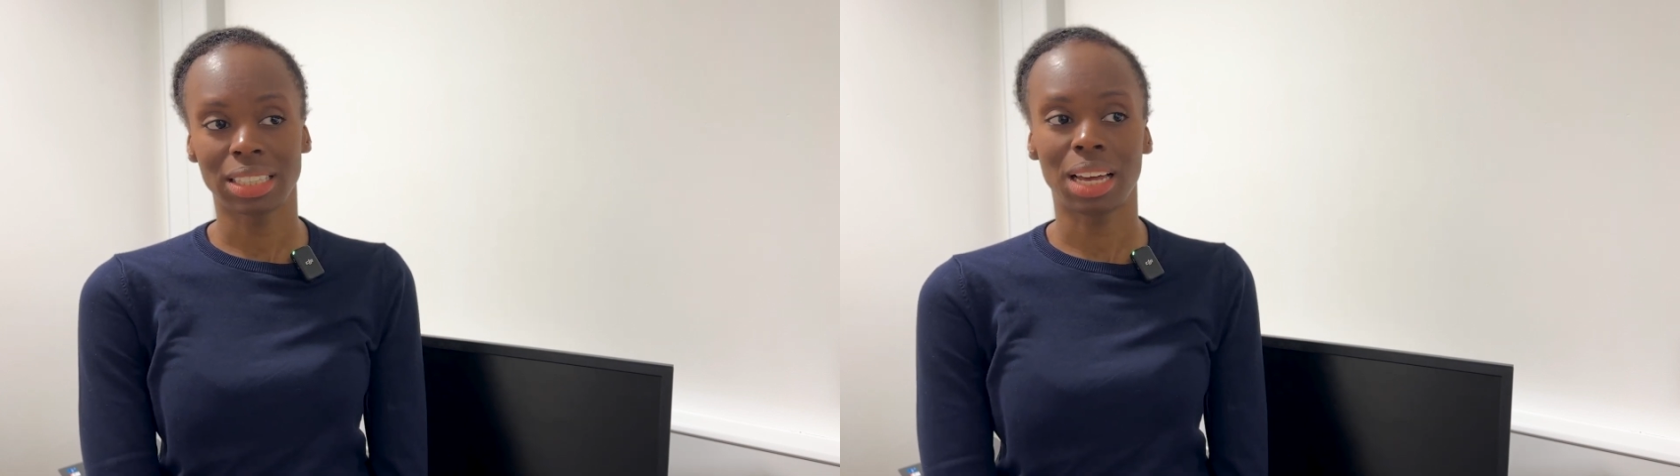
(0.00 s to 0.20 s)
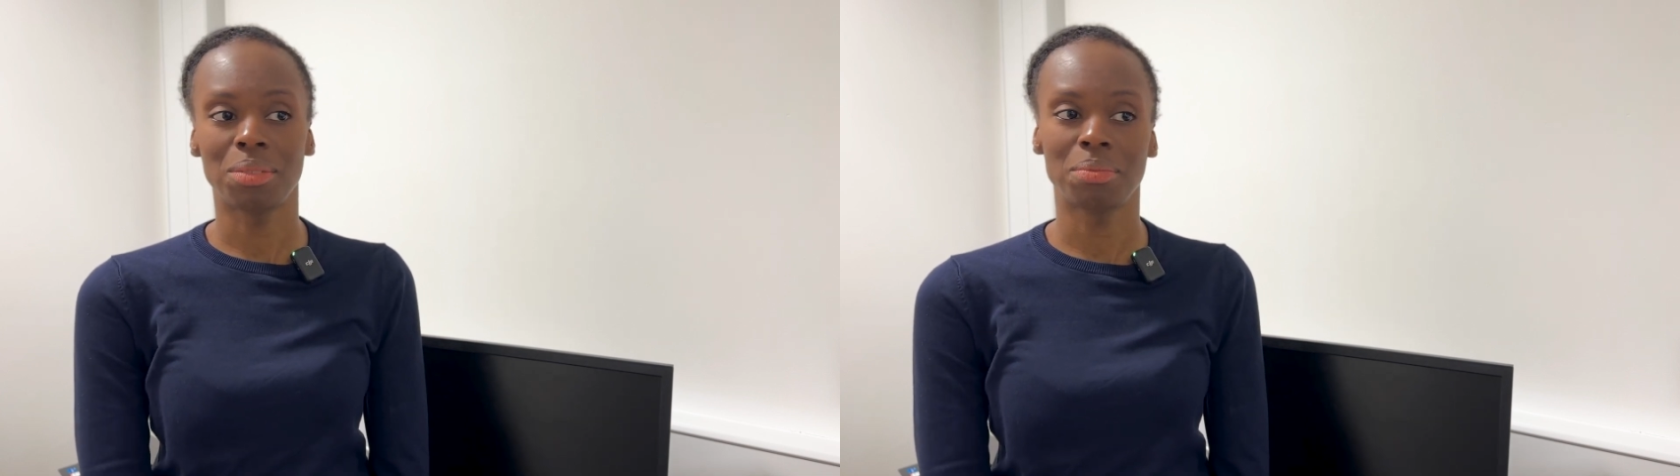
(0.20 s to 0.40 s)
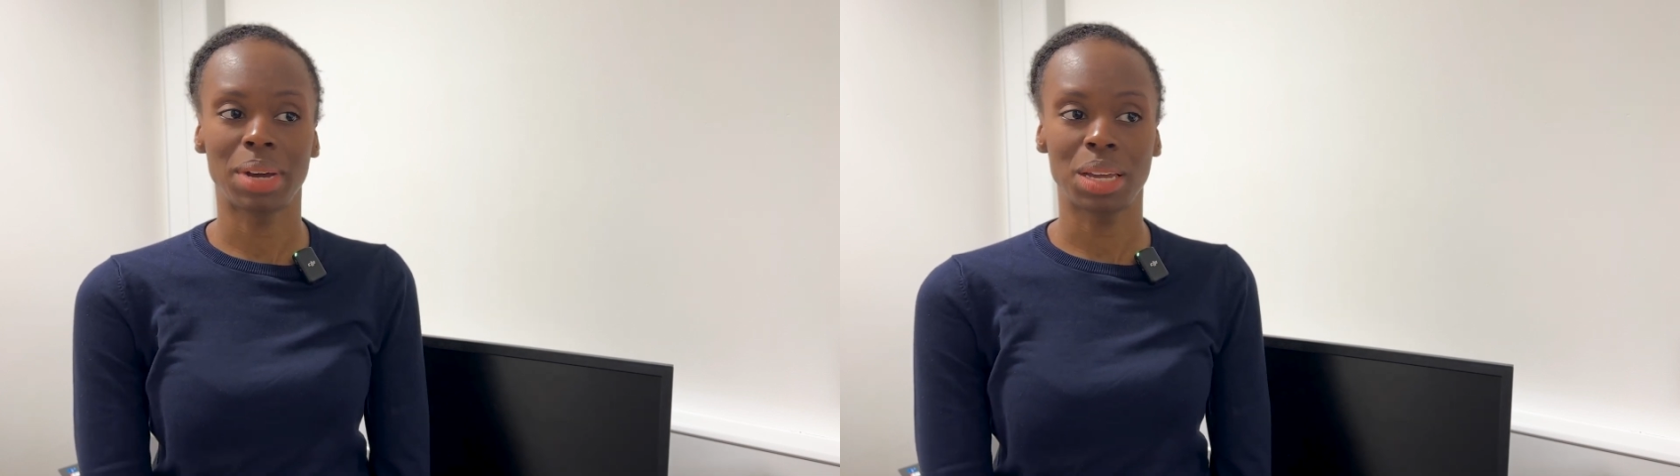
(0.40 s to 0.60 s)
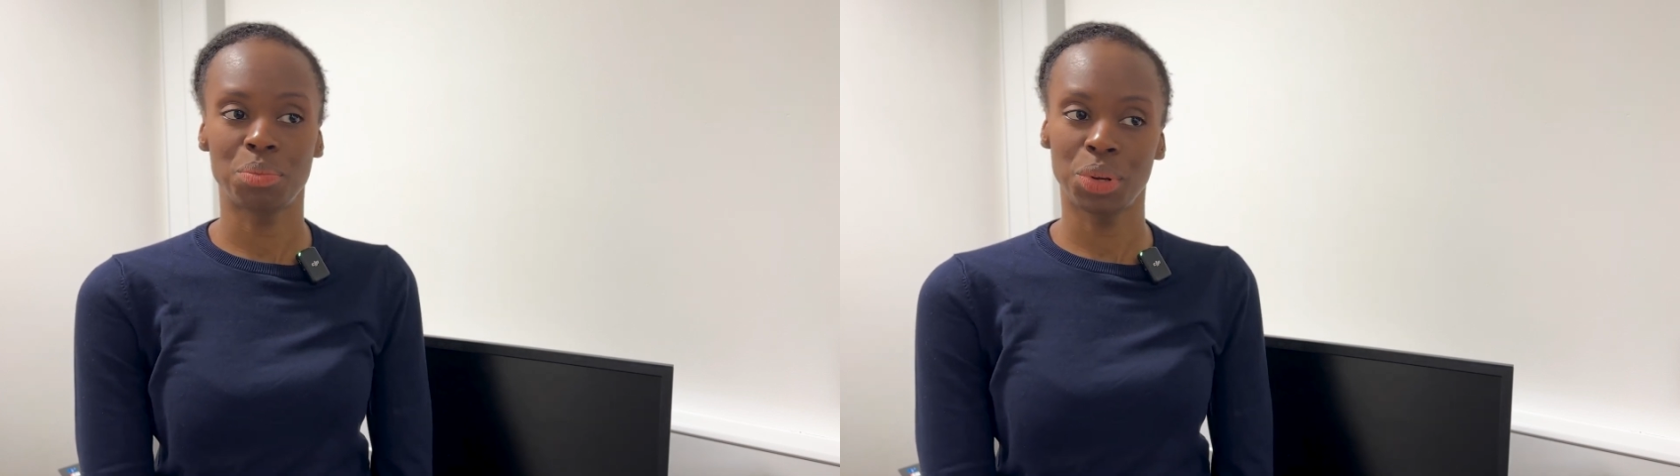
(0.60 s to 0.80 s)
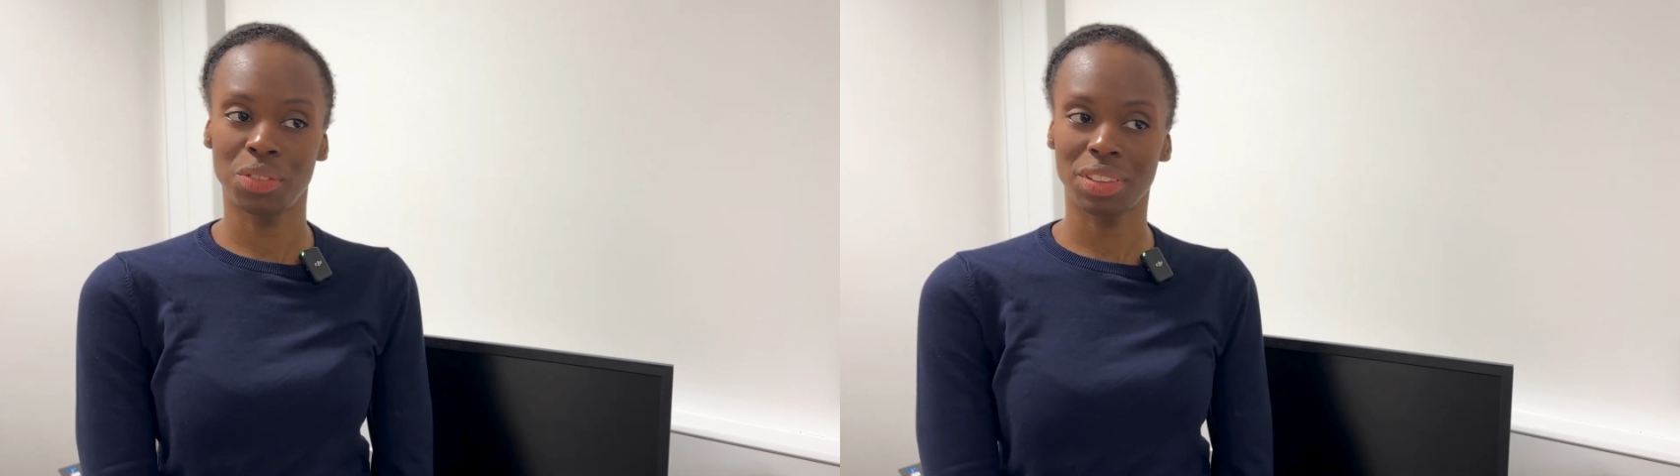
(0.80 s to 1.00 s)
that might
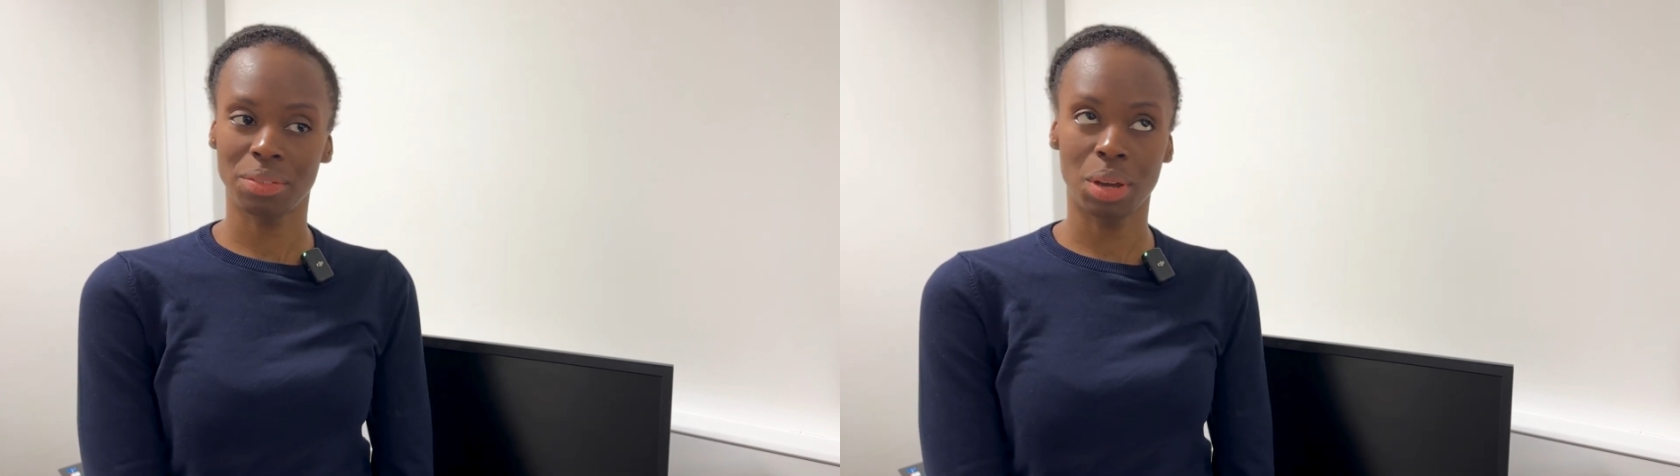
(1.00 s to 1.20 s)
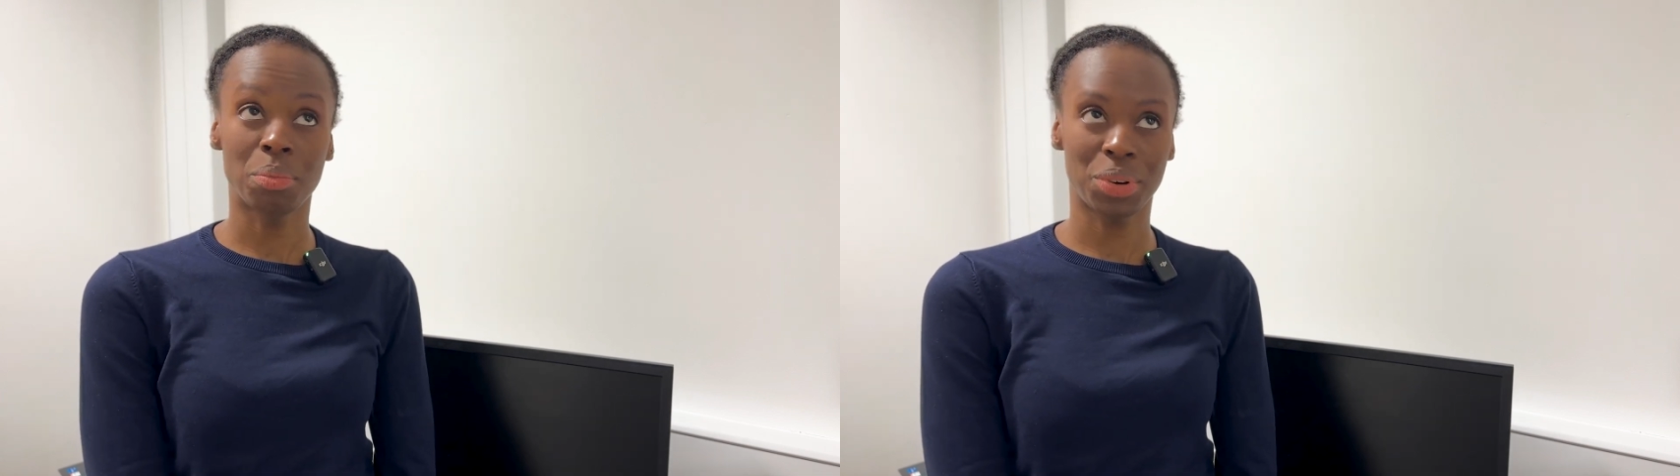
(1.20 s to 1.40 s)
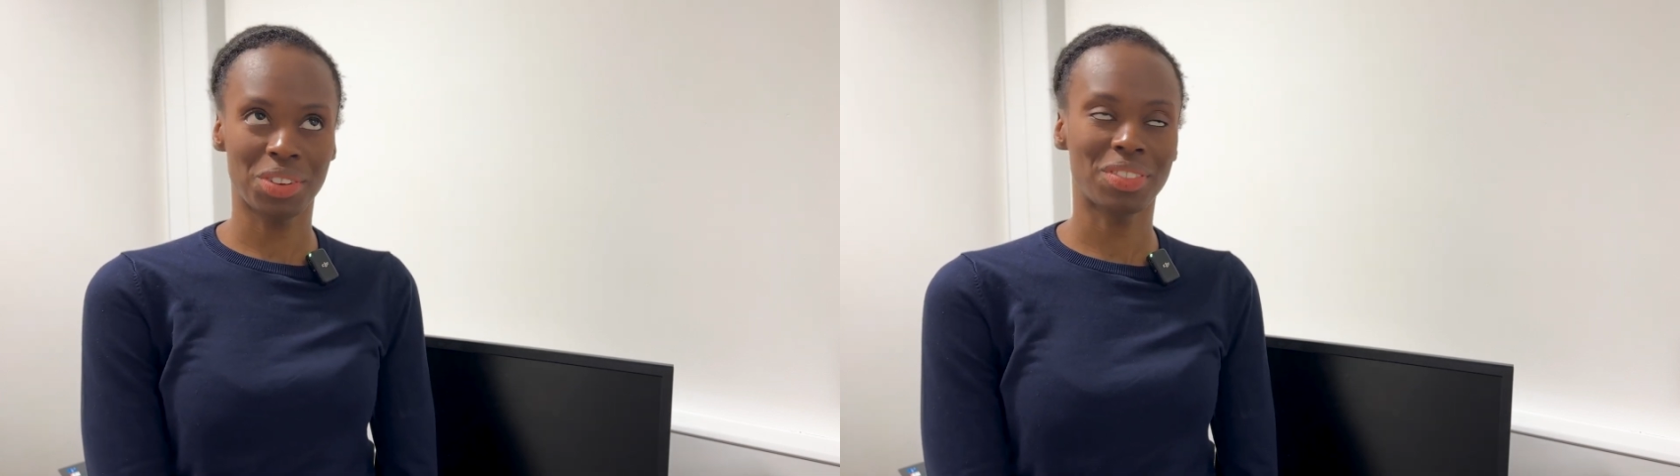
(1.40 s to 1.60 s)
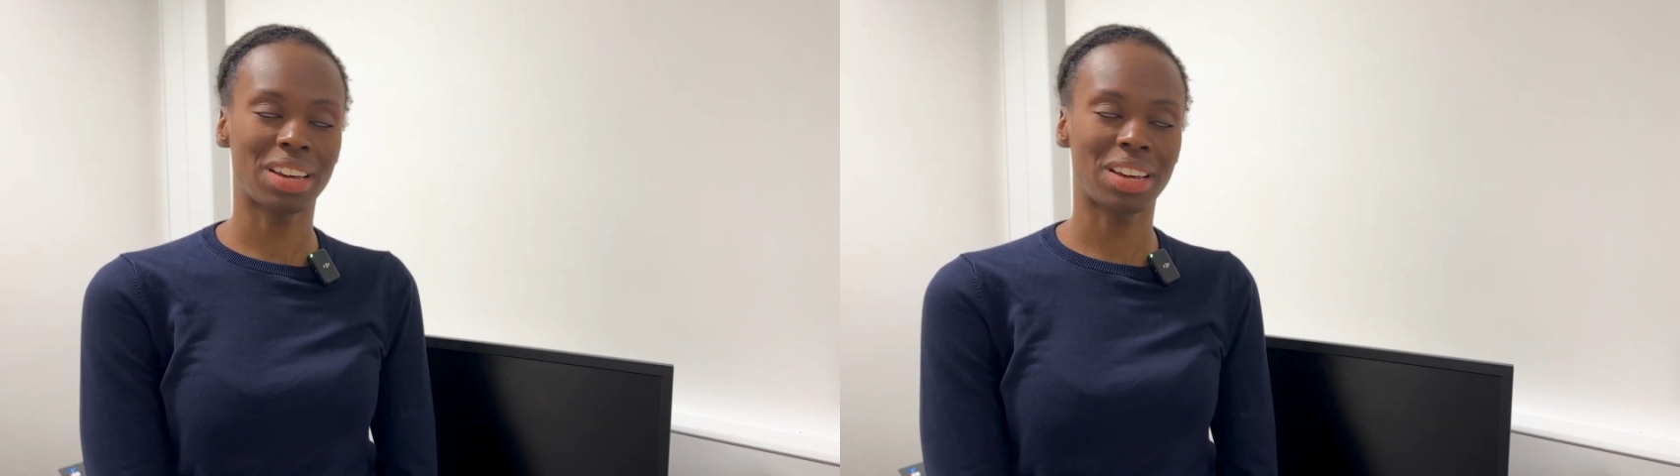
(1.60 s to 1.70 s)
improve